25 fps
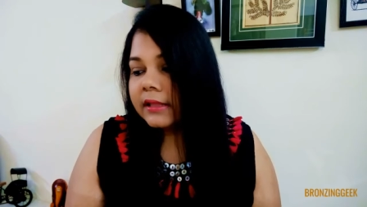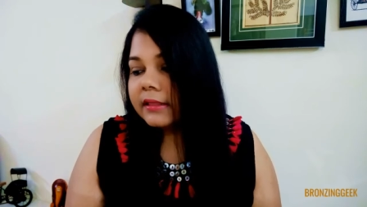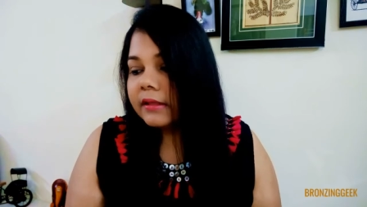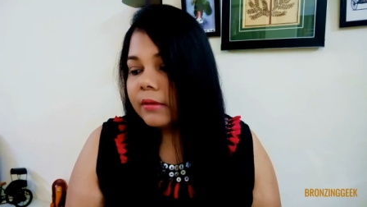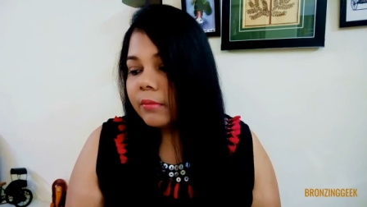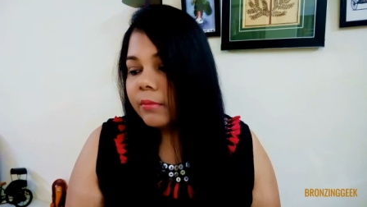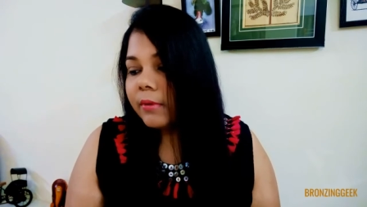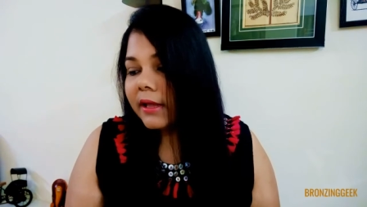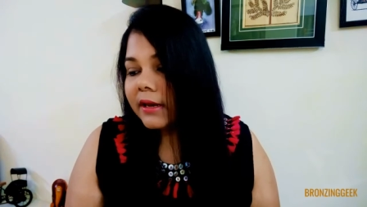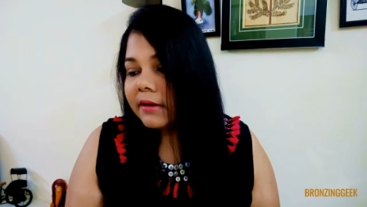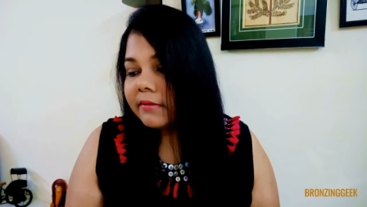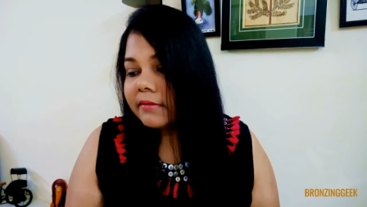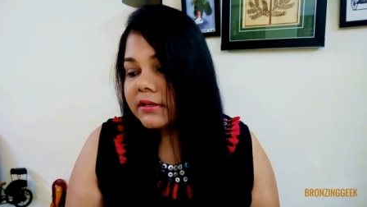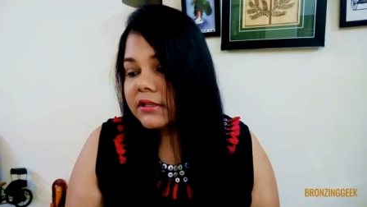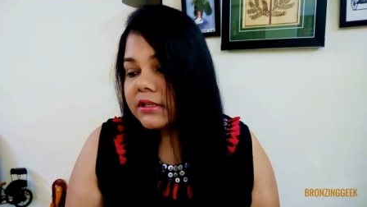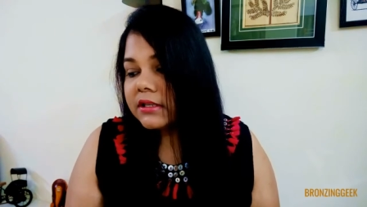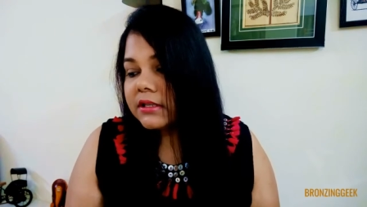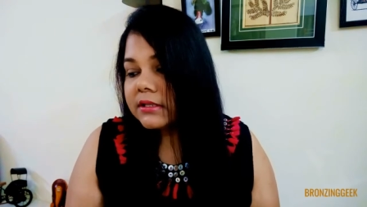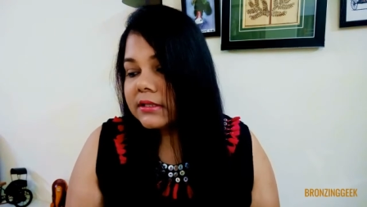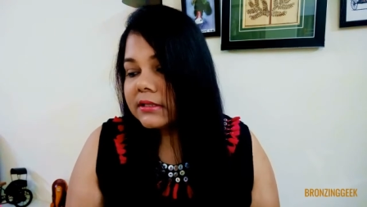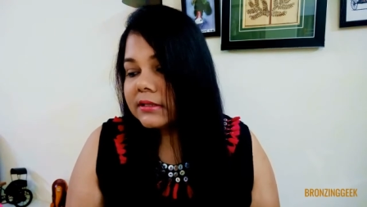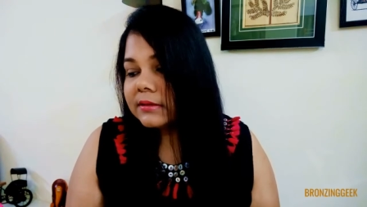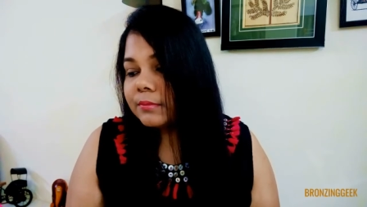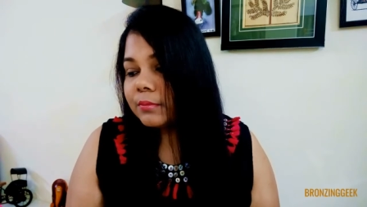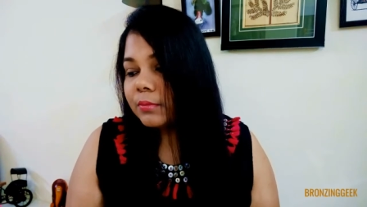The
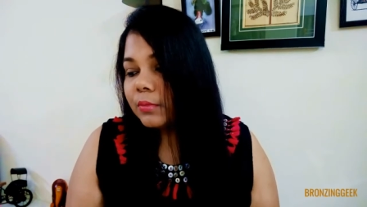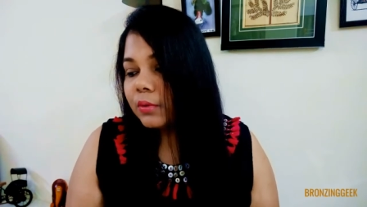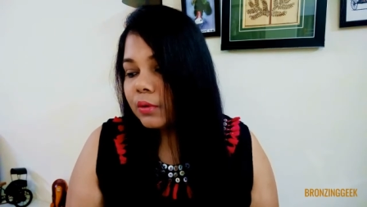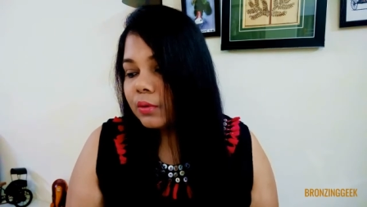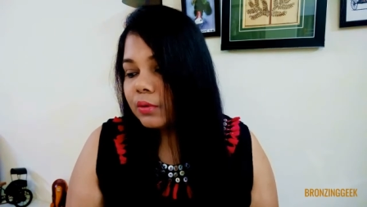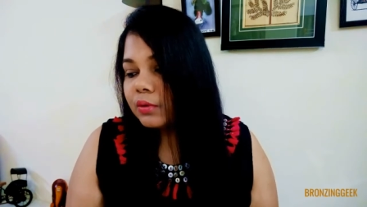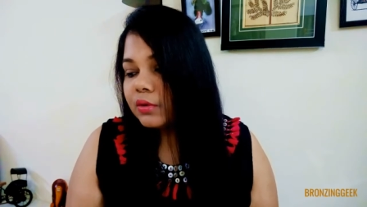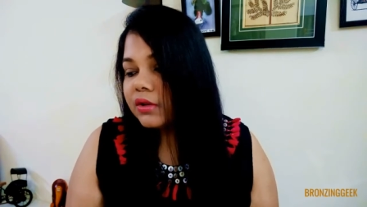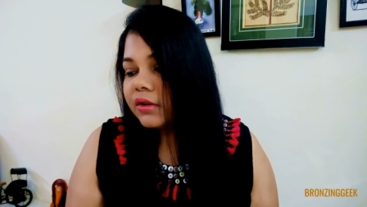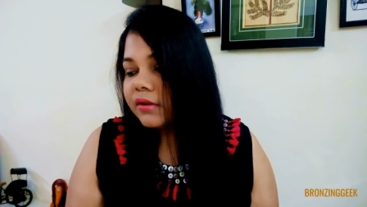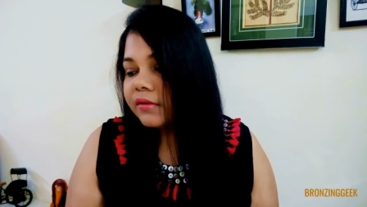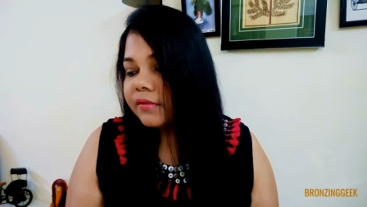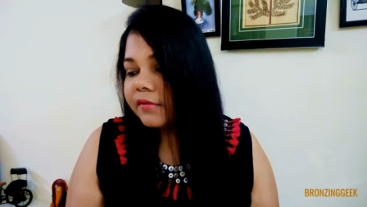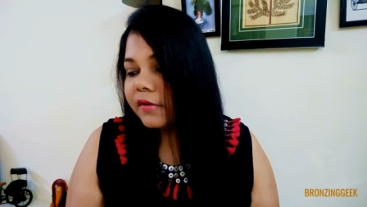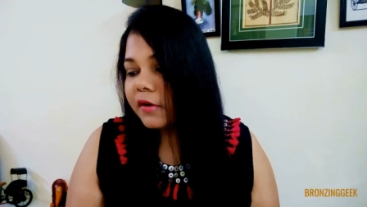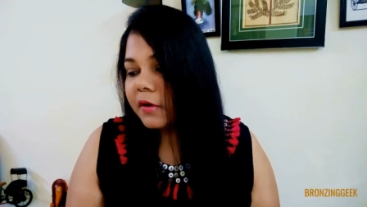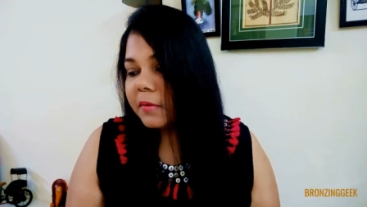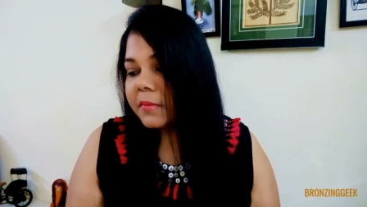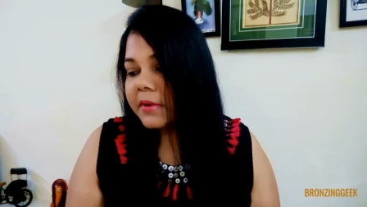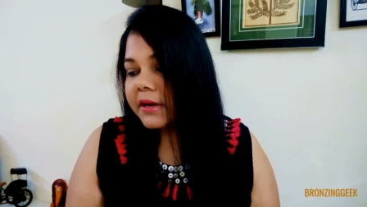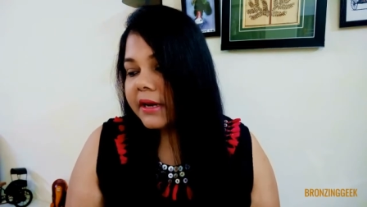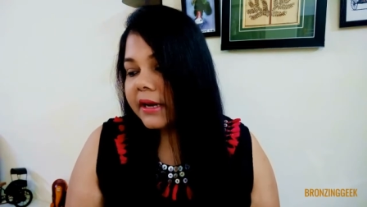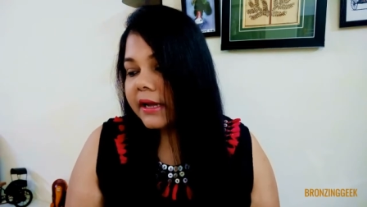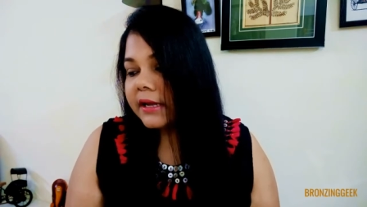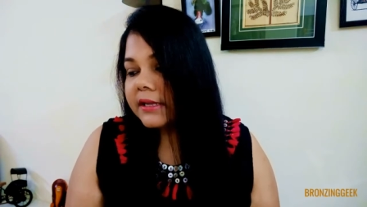velvety smooth
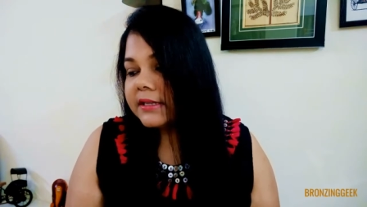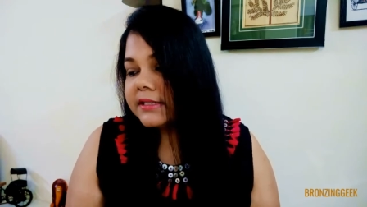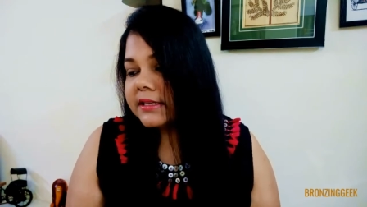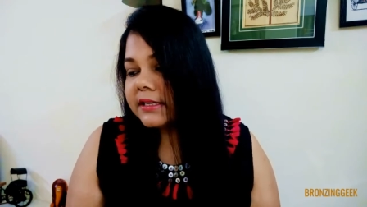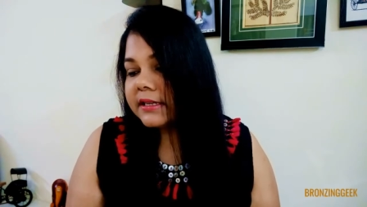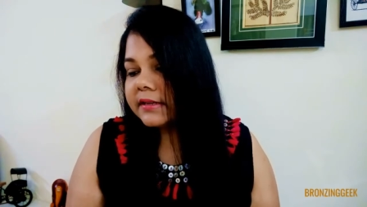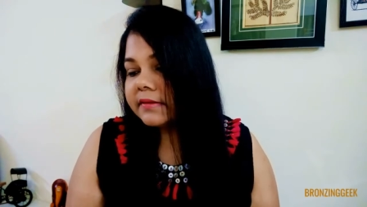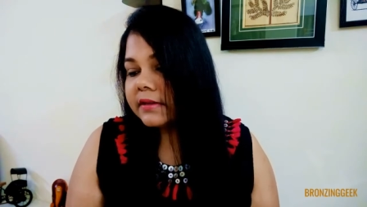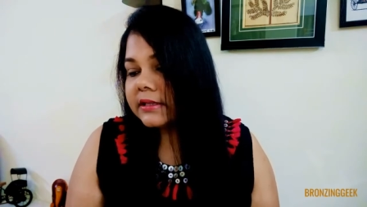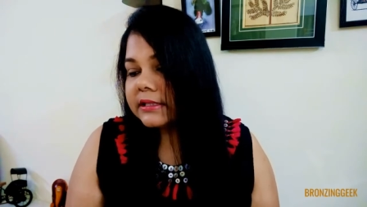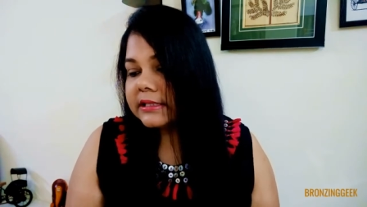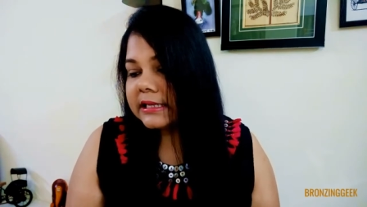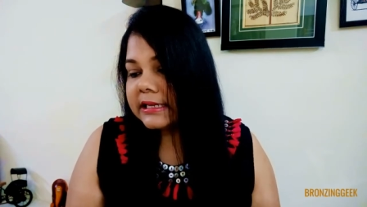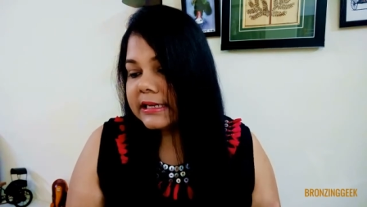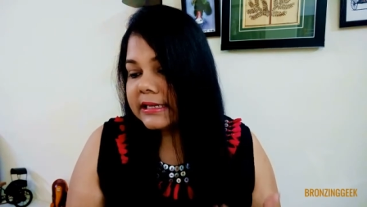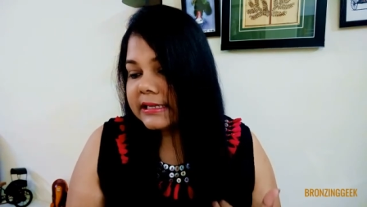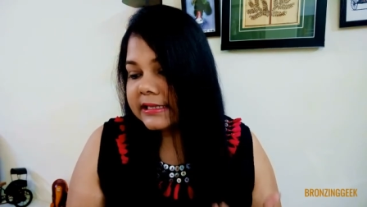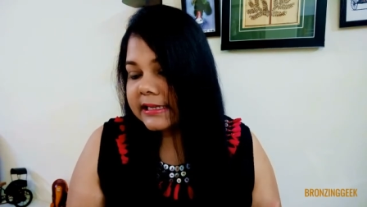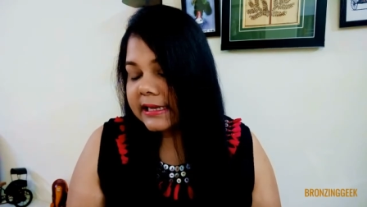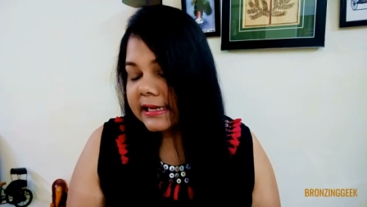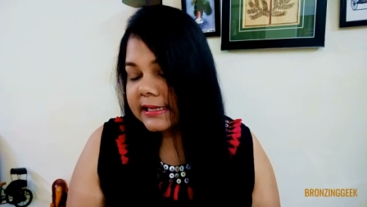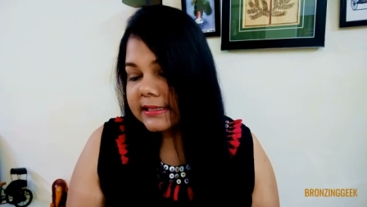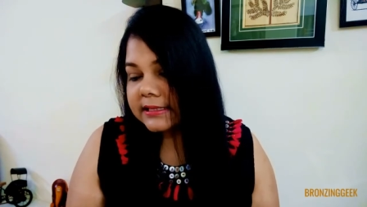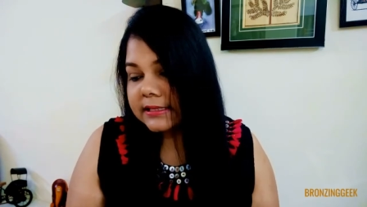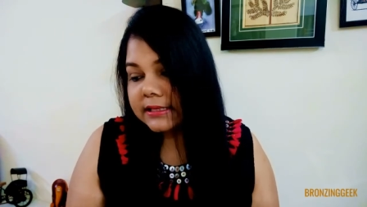formula delivers
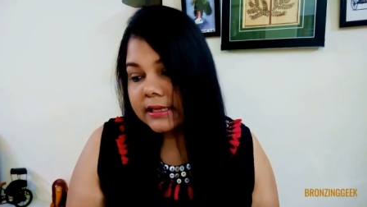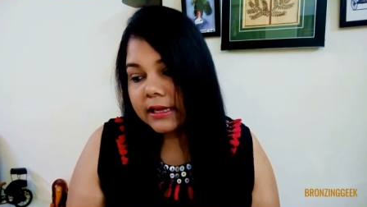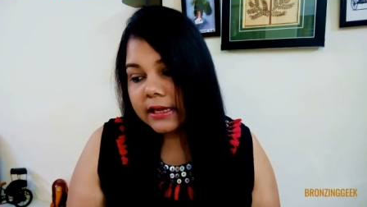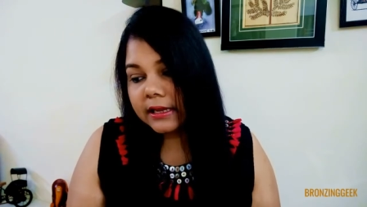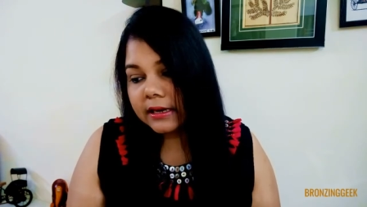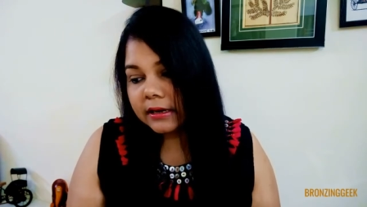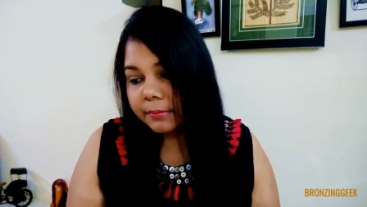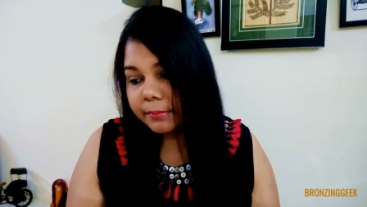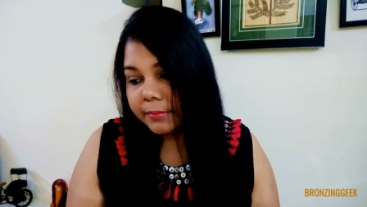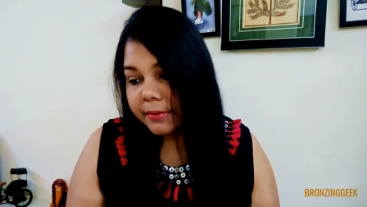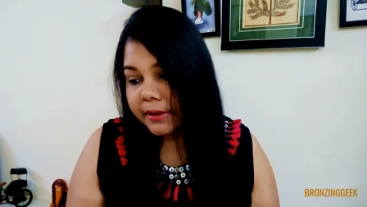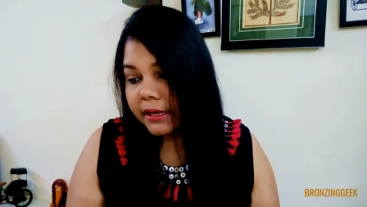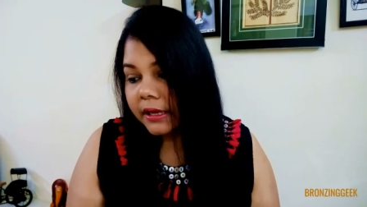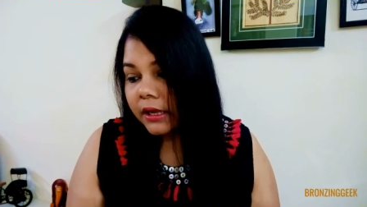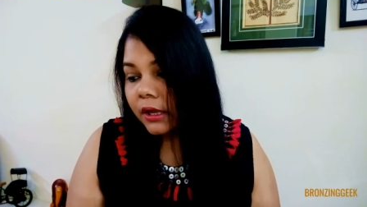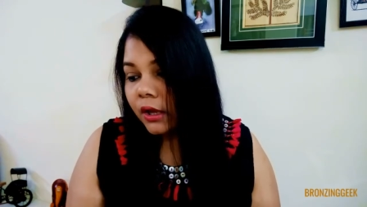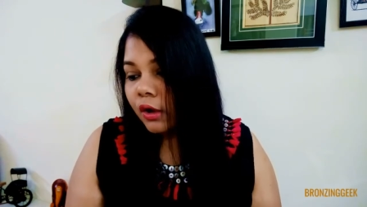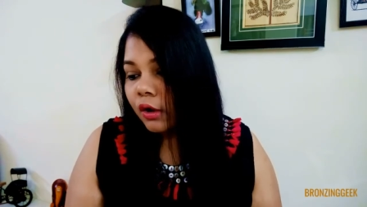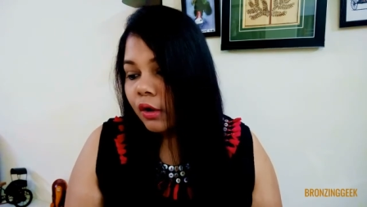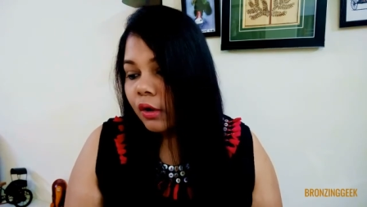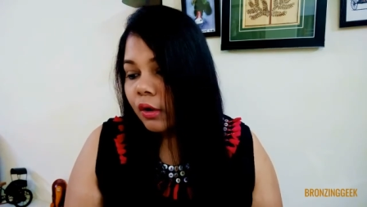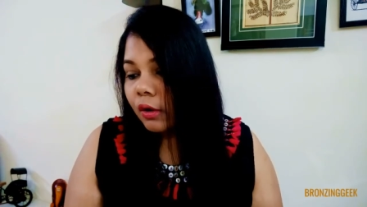intense color pay